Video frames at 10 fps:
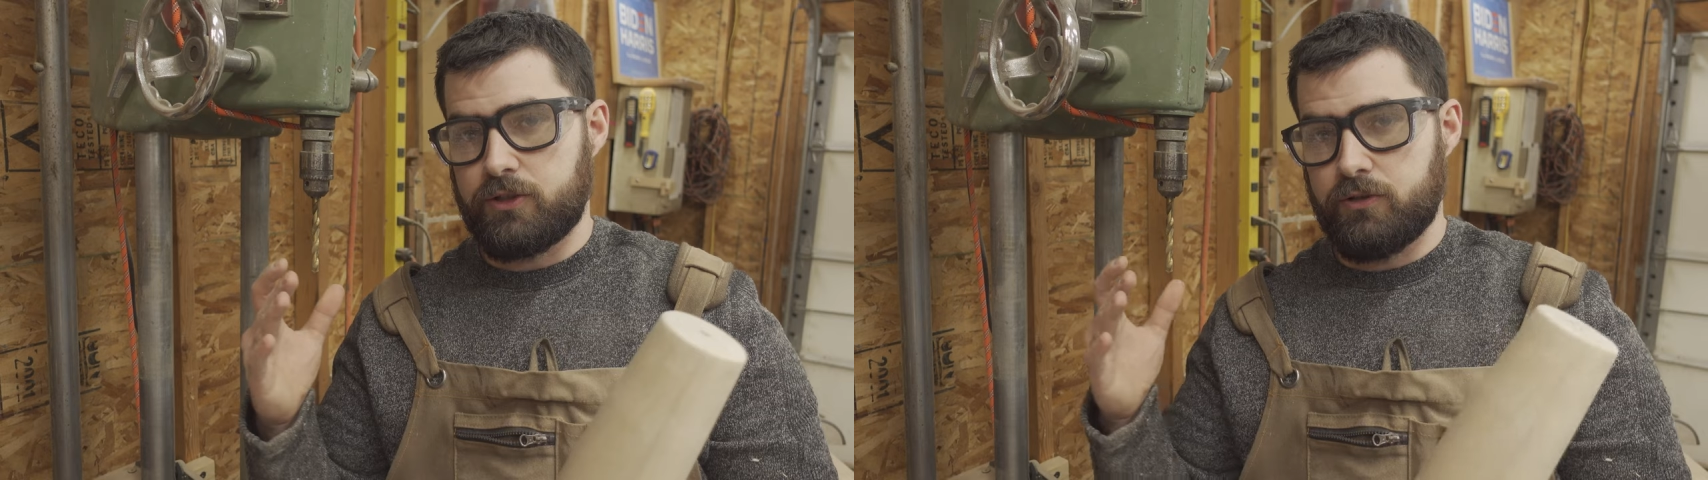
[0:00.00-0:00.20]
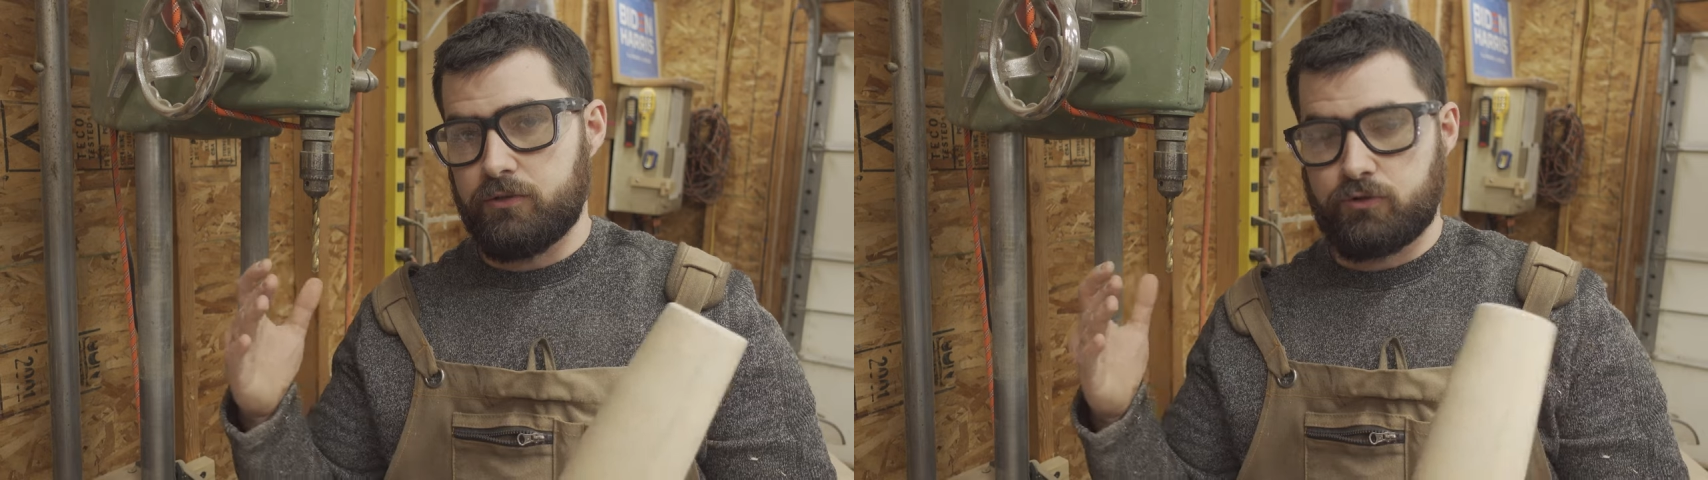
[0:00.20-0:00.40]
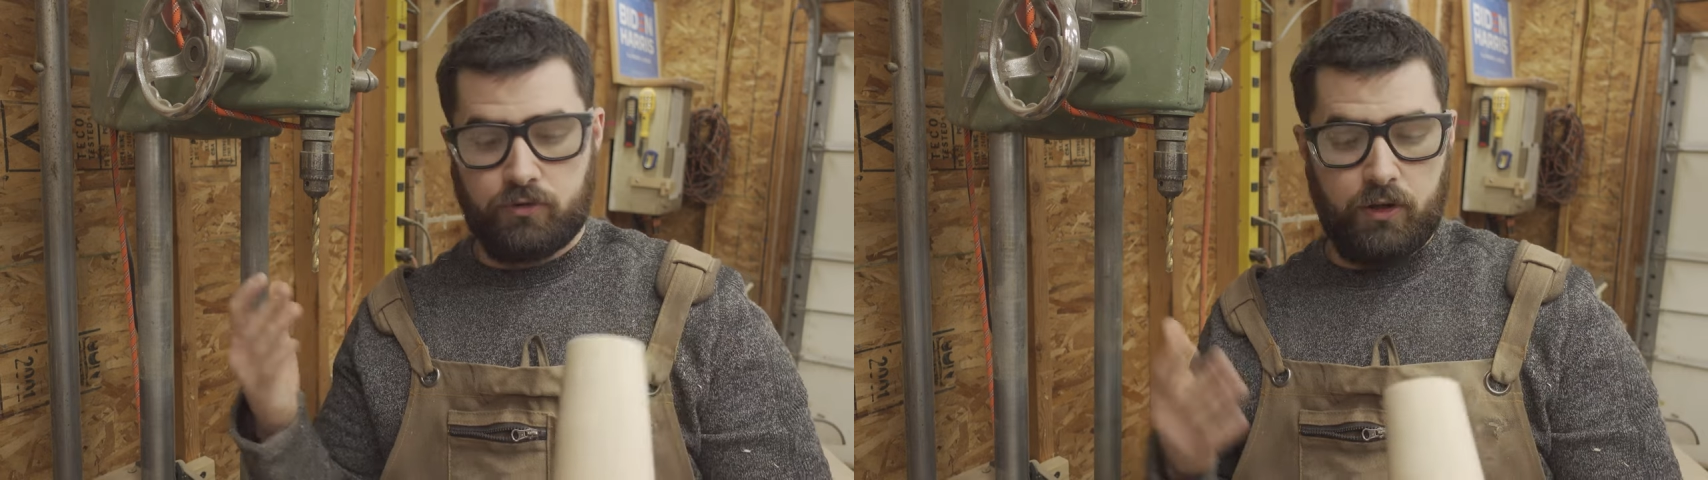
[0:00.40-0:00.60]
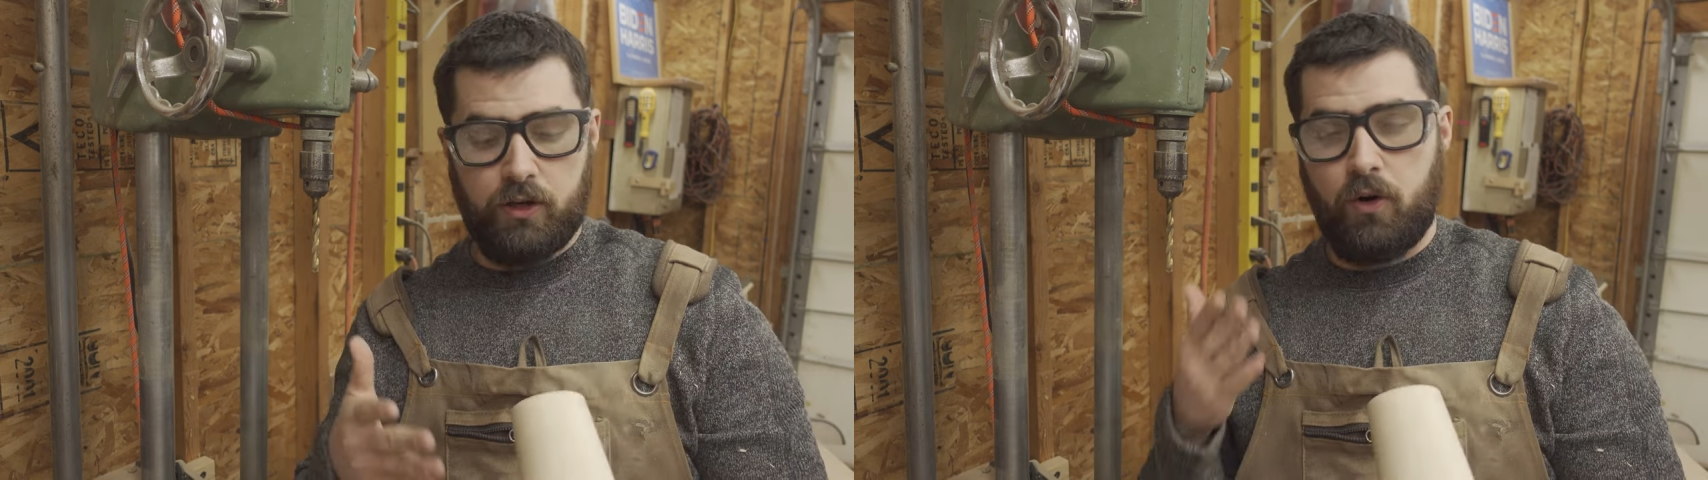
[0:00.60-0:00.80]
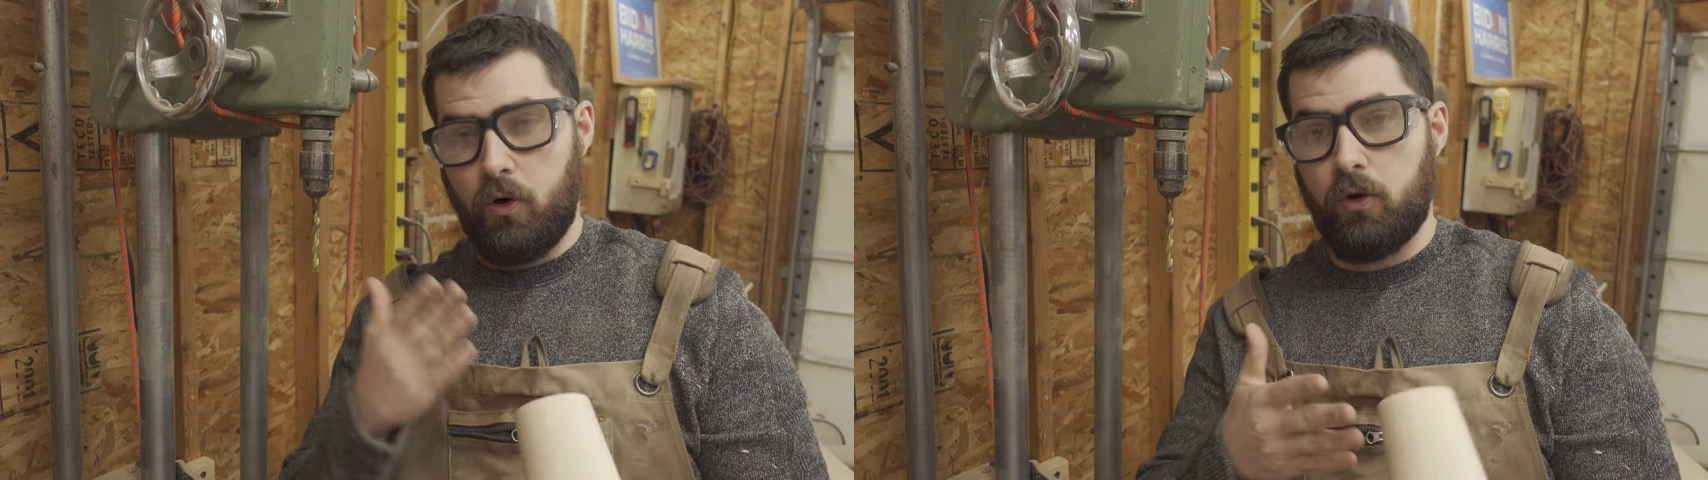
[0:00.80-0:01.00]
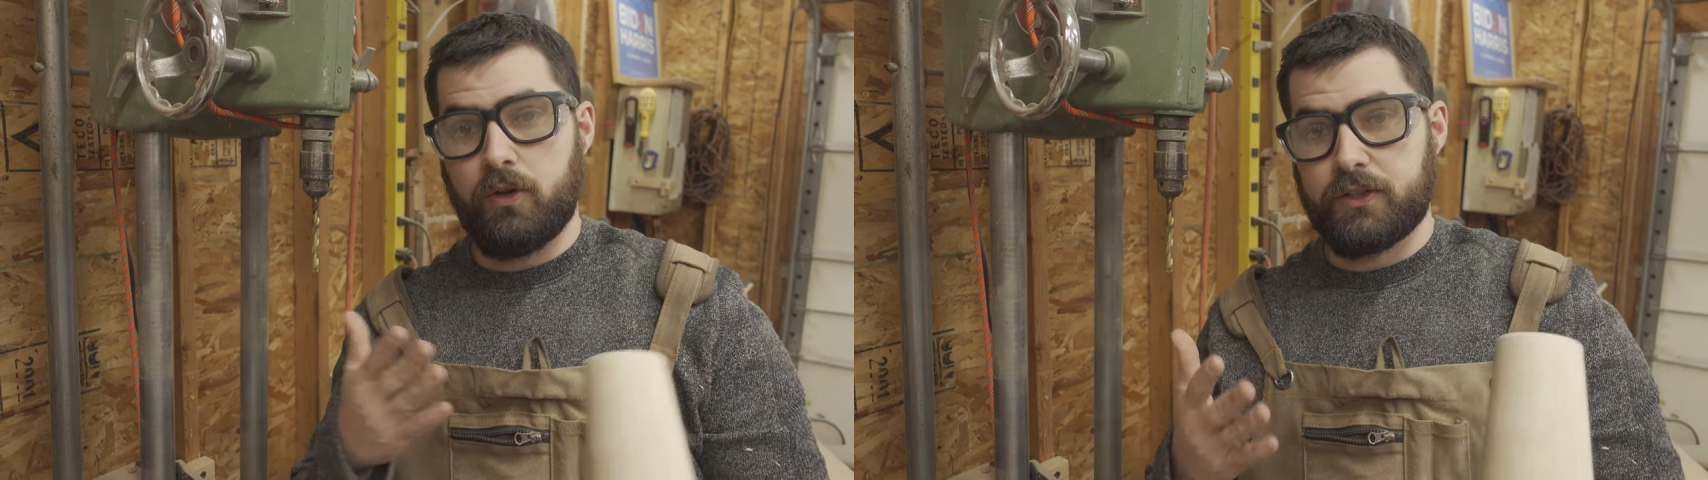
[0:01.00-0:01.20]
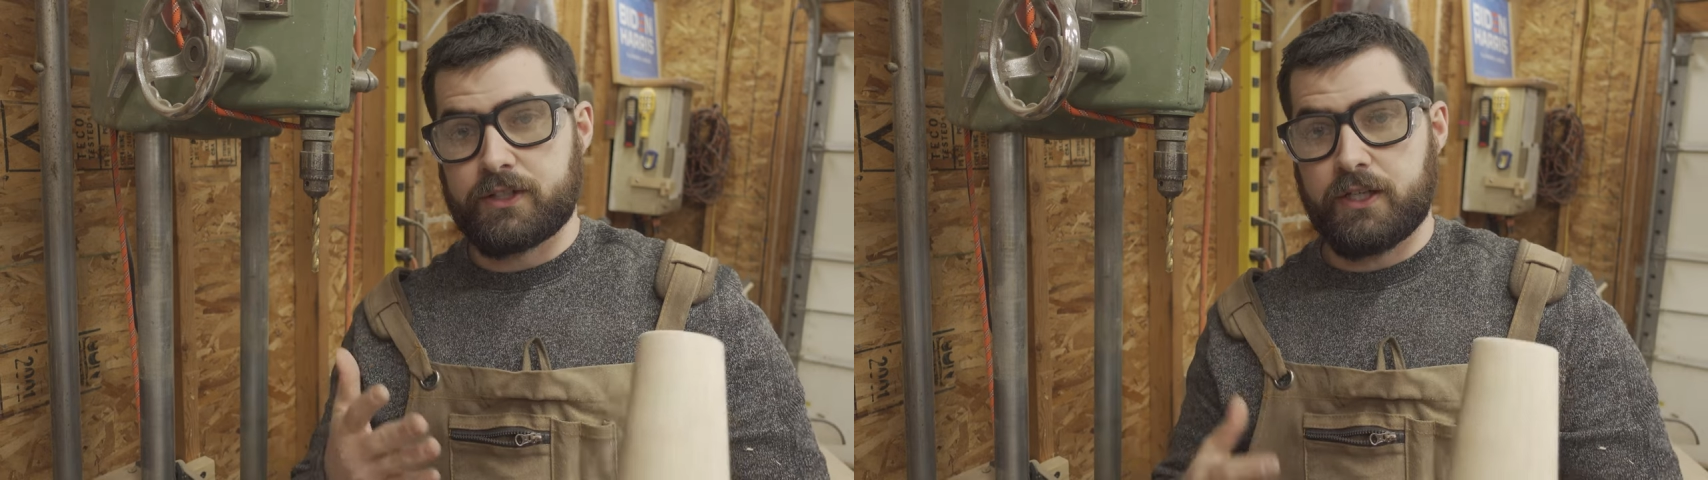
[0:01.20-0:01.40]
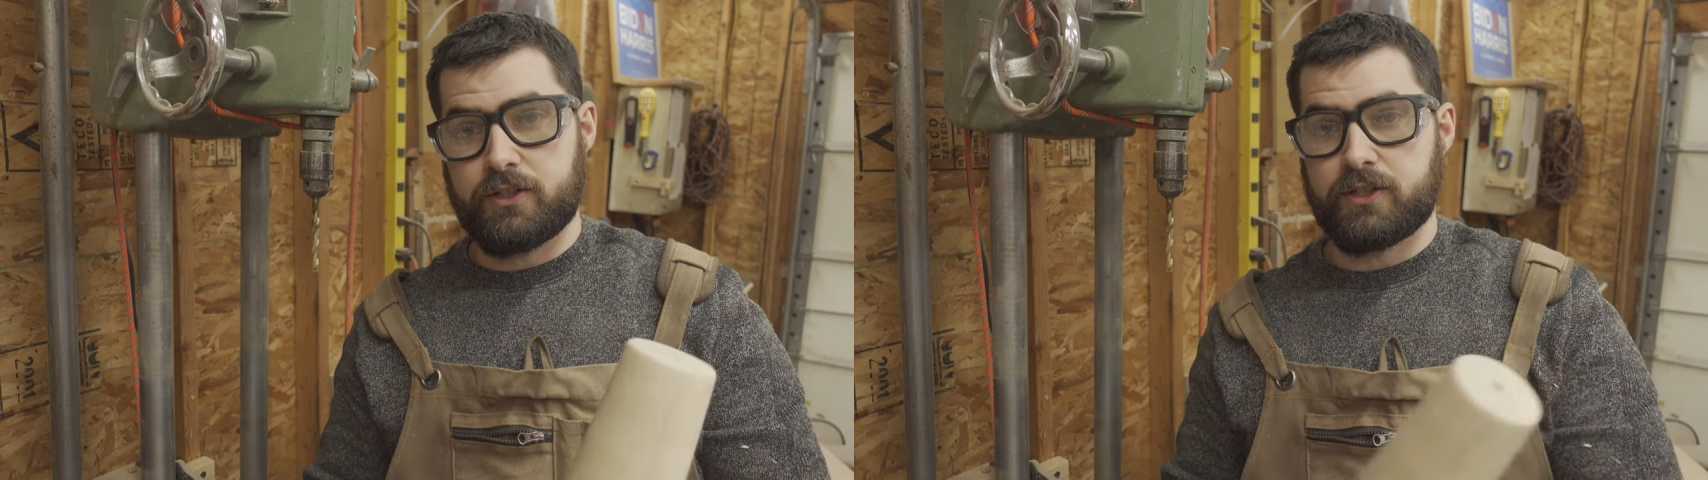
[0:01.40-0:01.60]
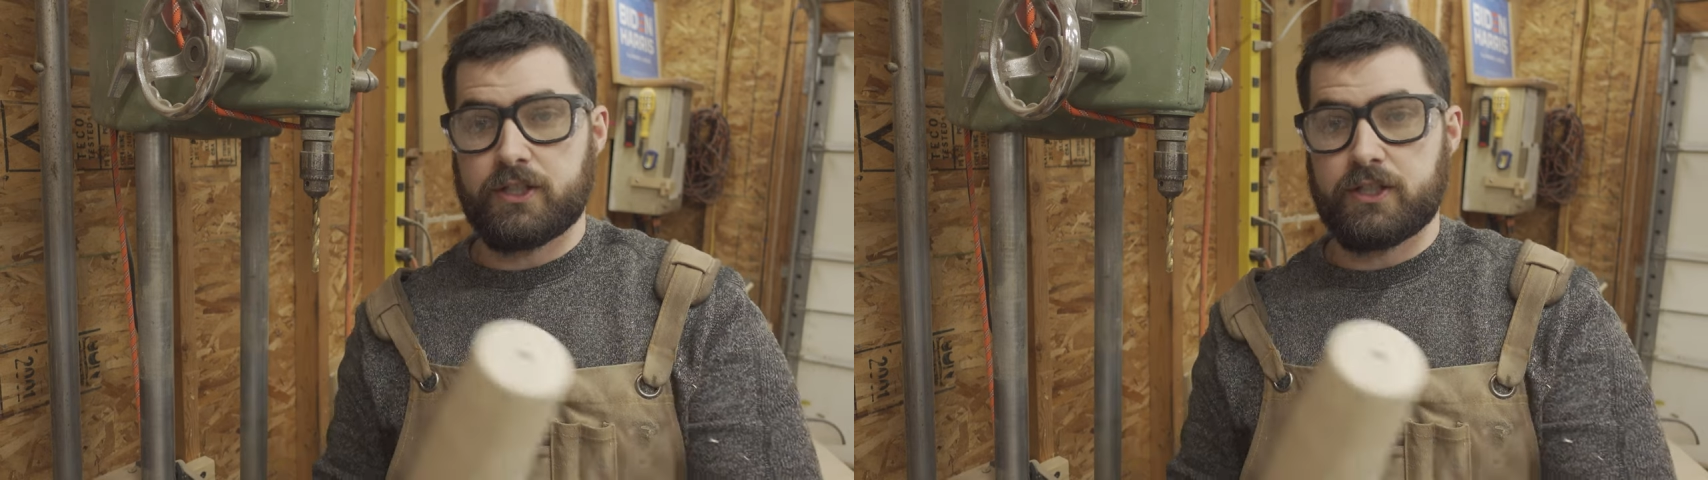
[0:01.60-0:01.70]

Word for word: to drill a hole in the center,